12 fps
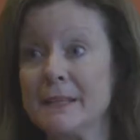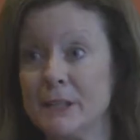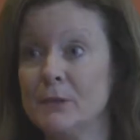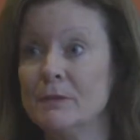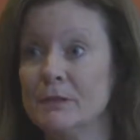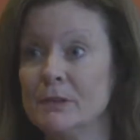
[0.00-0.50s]
the
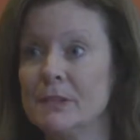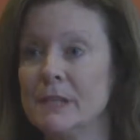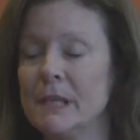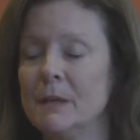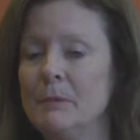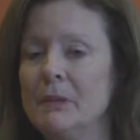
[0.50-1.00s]

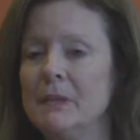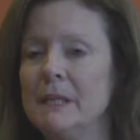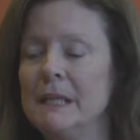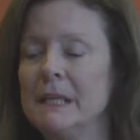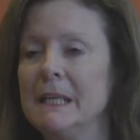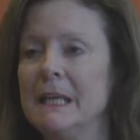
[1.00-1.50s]
university
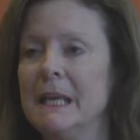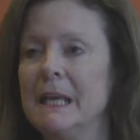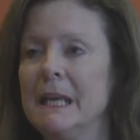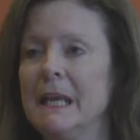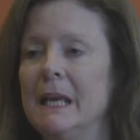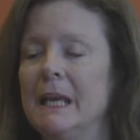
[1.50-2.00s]
community.
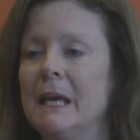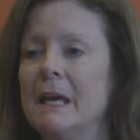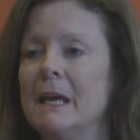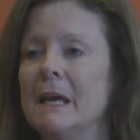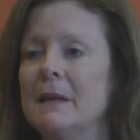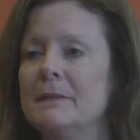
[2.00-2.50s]

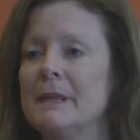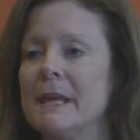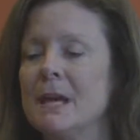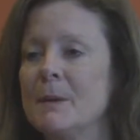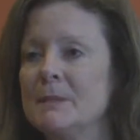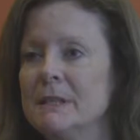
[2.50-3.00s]
They
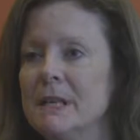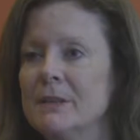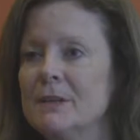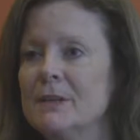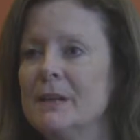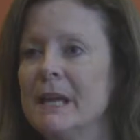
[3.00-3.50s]
come
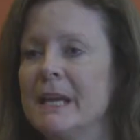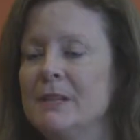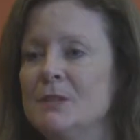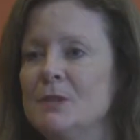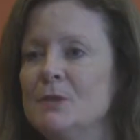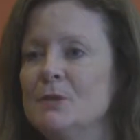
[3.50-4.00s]
together
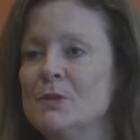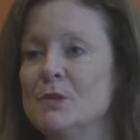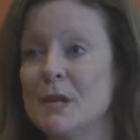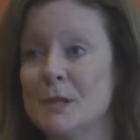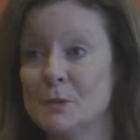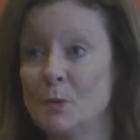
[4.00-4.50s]
and choose
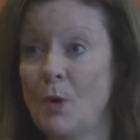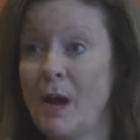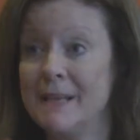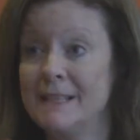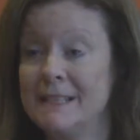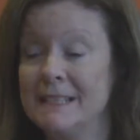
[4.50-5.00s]
just
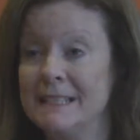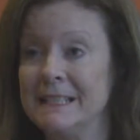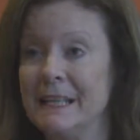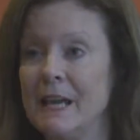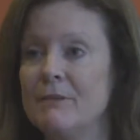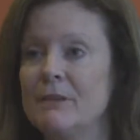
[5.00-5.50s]
one
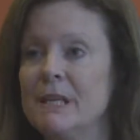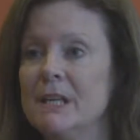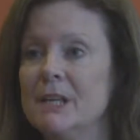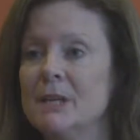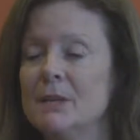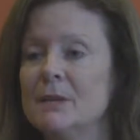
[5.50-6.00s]
every
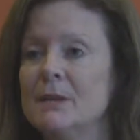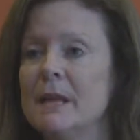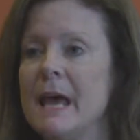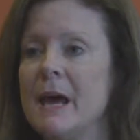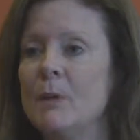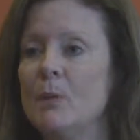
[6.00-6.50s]
year
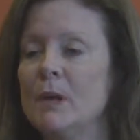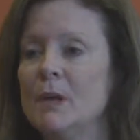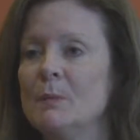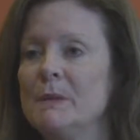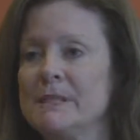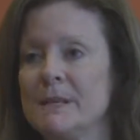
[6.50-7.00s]
that
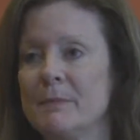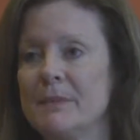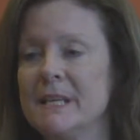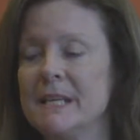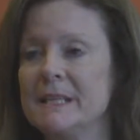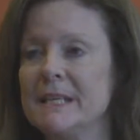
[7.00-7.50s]
will be
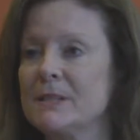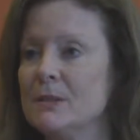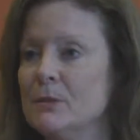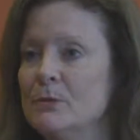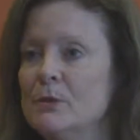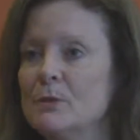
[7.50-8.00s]
something that
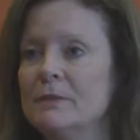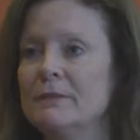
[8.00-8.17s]
students will